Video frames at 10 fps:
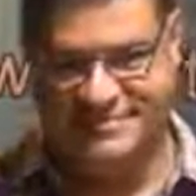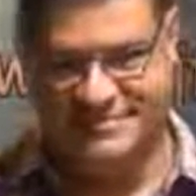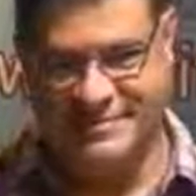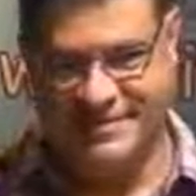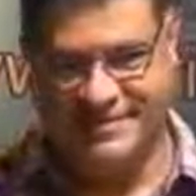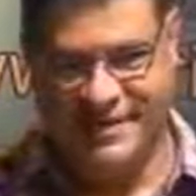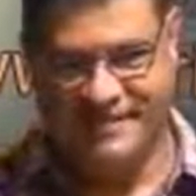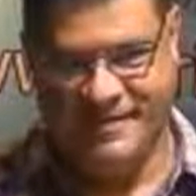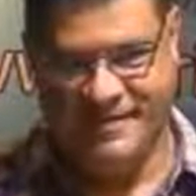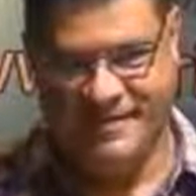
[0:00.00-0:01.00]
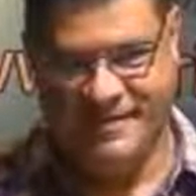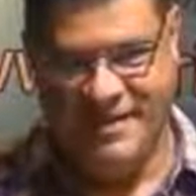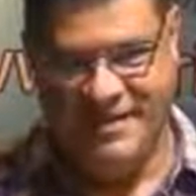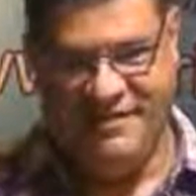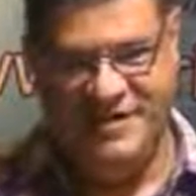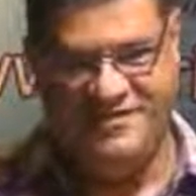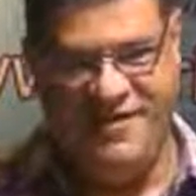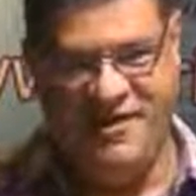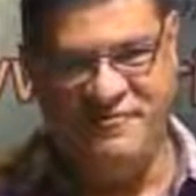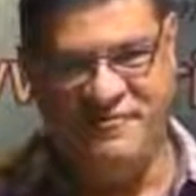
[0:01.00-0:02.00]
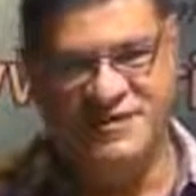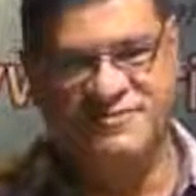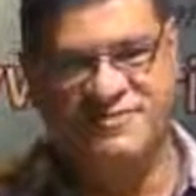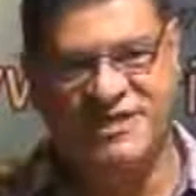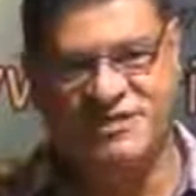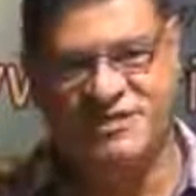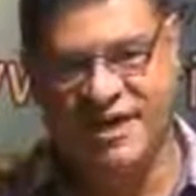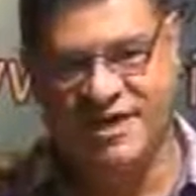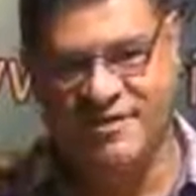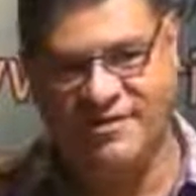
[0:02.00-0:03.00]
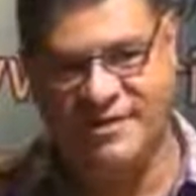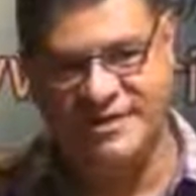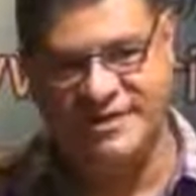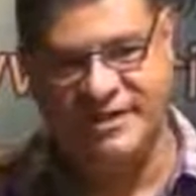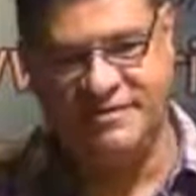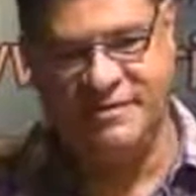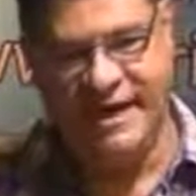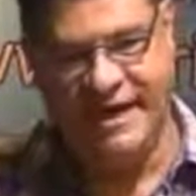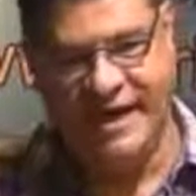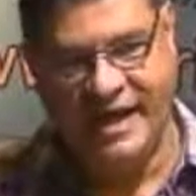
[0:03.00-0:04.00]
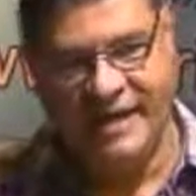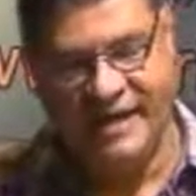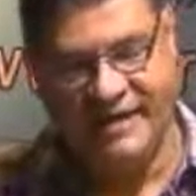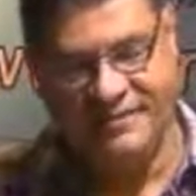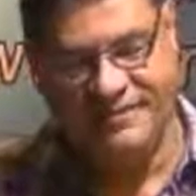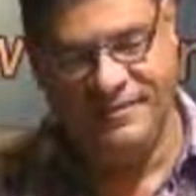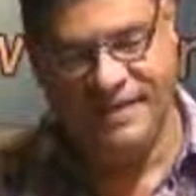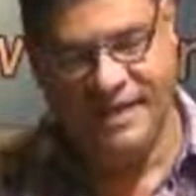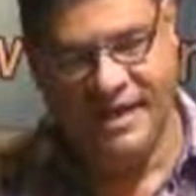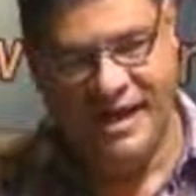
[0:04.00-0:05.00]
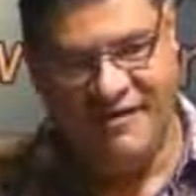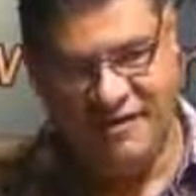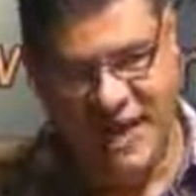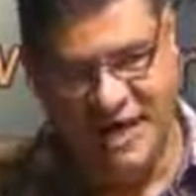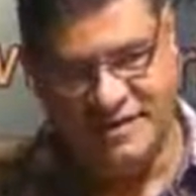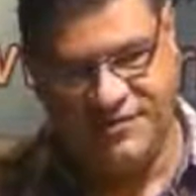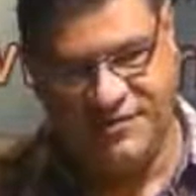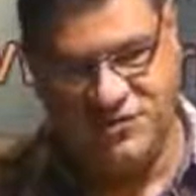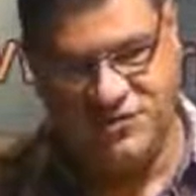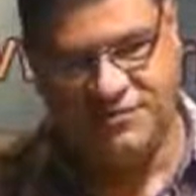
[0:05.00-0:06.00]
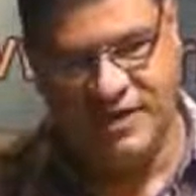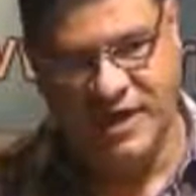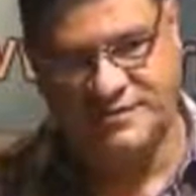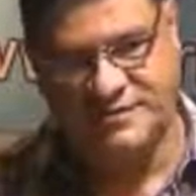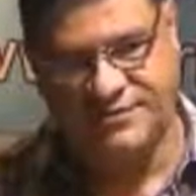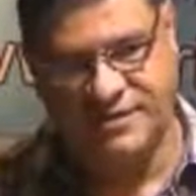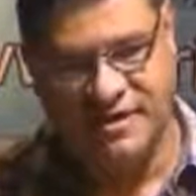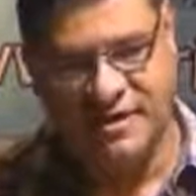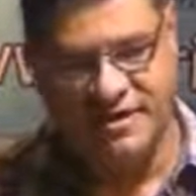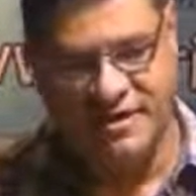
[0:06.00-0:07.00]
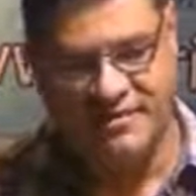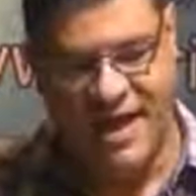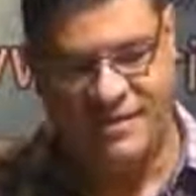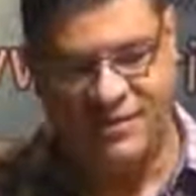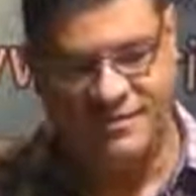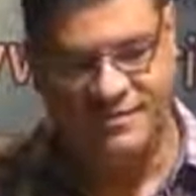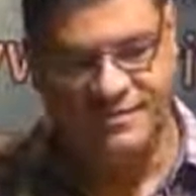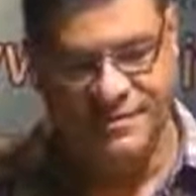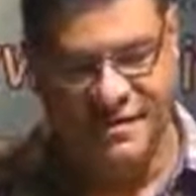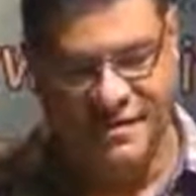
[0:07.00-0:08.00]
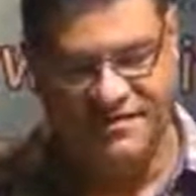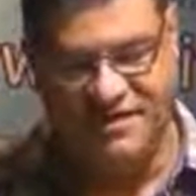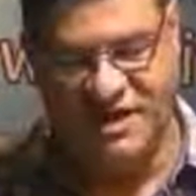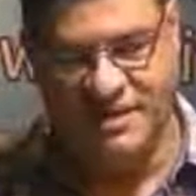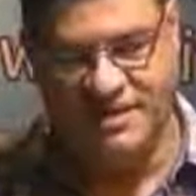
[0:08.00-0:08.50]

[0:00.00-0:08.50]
right? This very first rationale was done by a philosopher, a Jewish philosopher called Emmanuel Levinas,